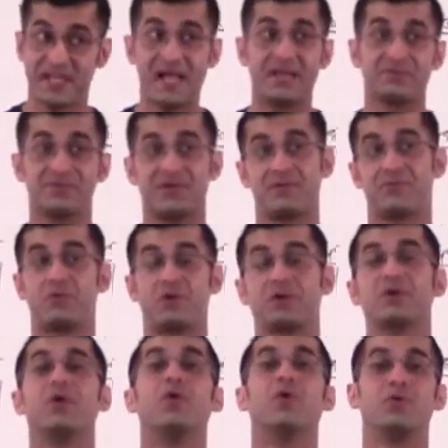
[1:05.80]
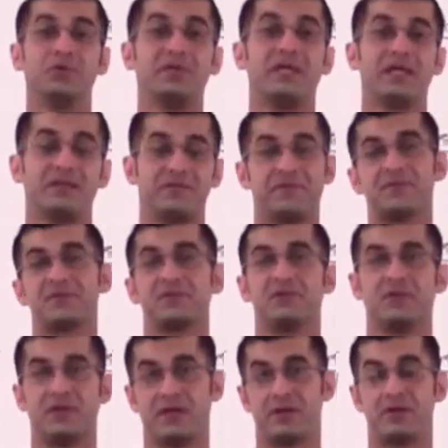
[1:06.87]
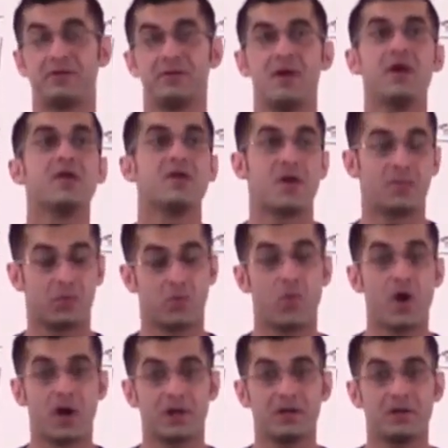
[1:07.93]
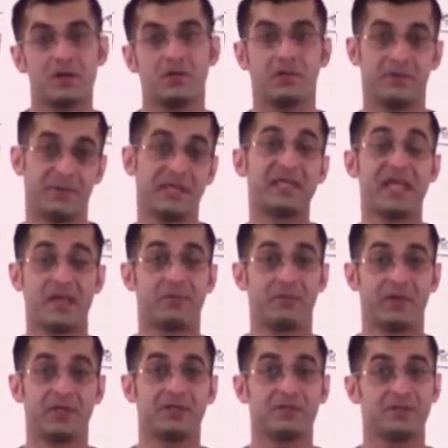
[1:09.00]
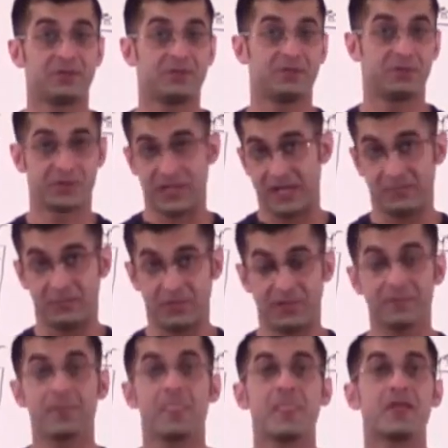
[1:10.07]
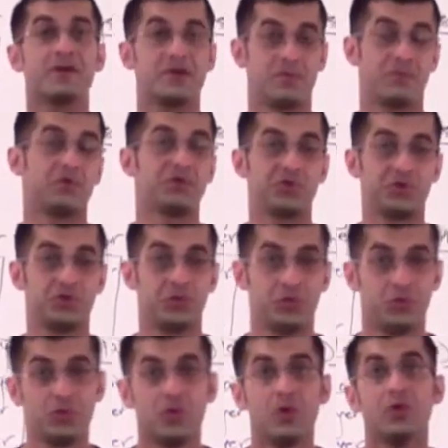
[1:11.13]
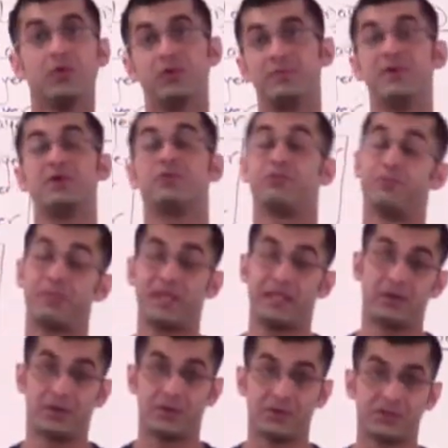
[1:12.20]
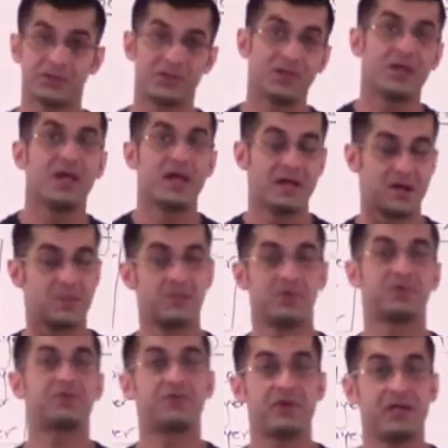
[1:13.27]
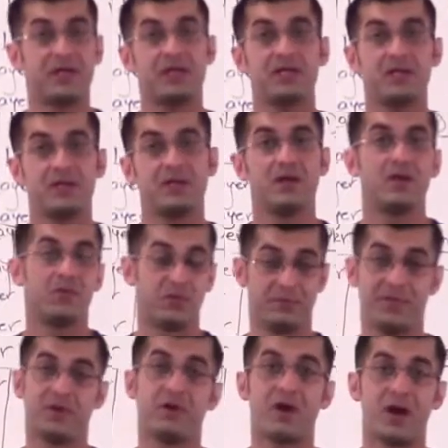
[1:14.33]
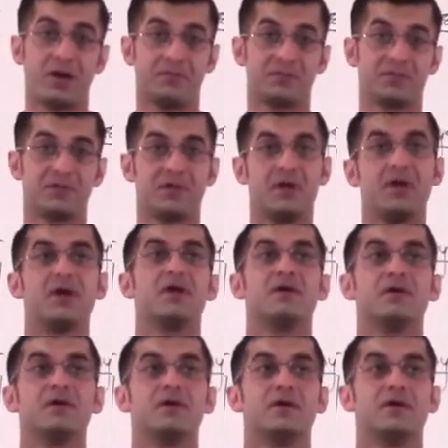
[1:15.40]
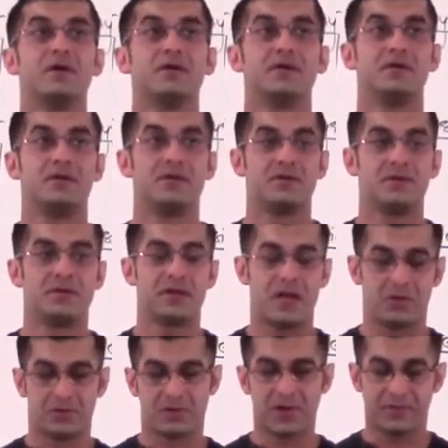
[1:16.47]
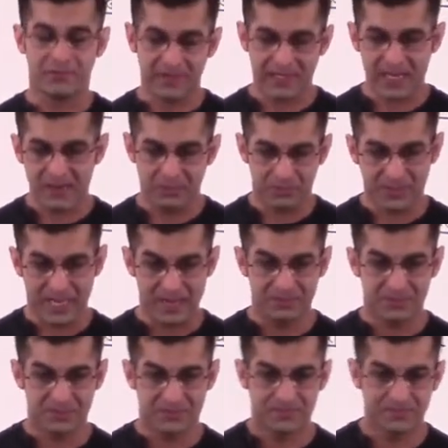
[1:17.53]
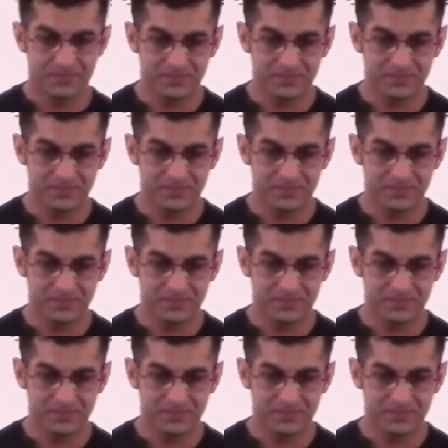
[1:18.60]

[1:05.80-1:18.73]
types that work only at the physical layer, number 1 would be cabling, your cabling. Number 2 would be your repeaters. And number 3 would be your hubs. Now, covering cable types.